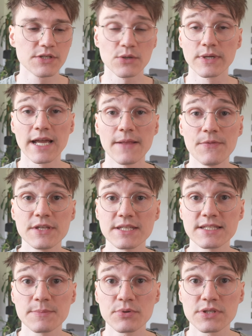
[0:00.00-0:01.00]
So again, this
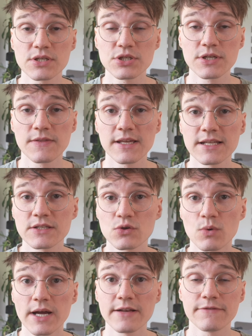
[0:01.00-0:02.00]
is a position that is
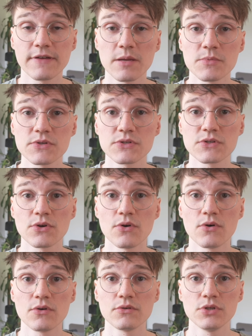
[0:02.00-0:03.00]
quite famous
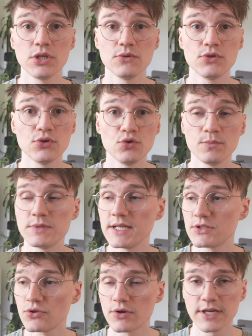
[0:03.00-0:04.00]
on YouTube,
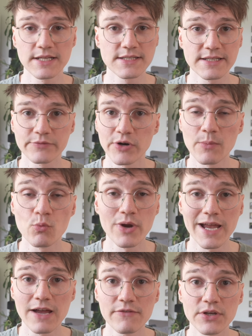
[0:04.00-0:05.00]
TikTok, Instagram,
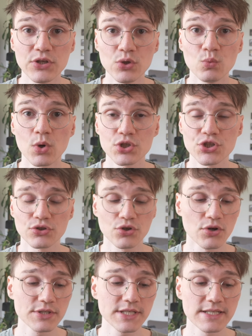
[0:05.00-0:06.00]
wherever you watch your
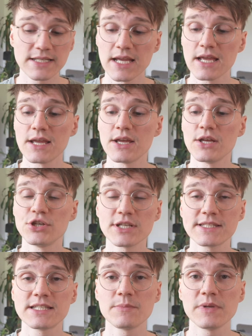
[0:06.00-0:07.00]
content,
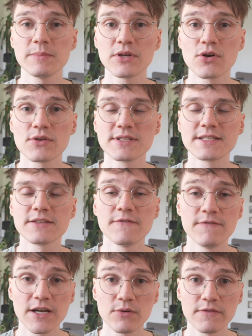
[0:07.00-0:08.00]
just simply because it's
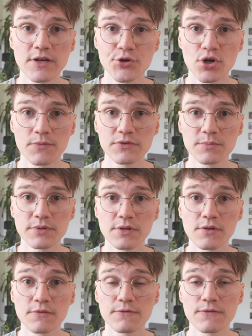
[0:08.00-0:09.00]
very, very
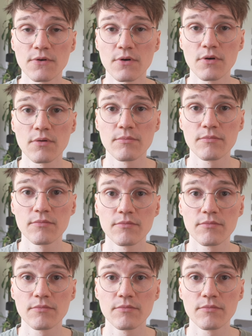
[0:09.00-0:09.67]
comfortable for